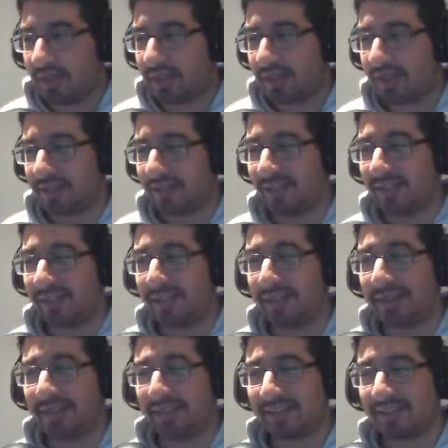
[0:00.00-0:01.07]
the
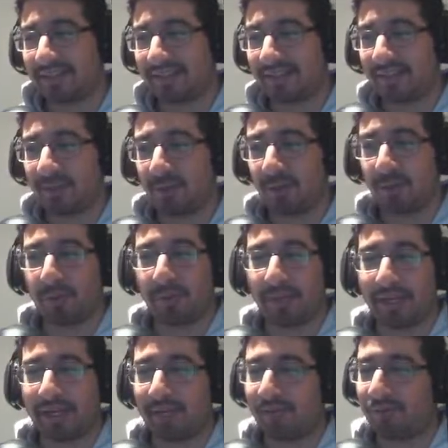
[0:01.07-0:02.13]
DPS and not worry about
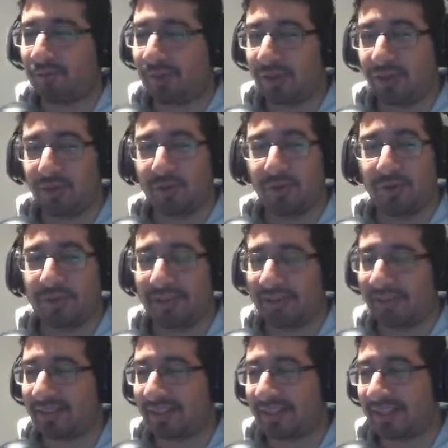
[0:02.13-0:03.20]
getting feared or
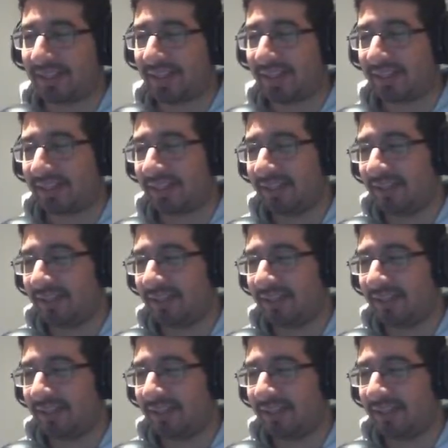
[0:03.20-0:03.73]
anything like that.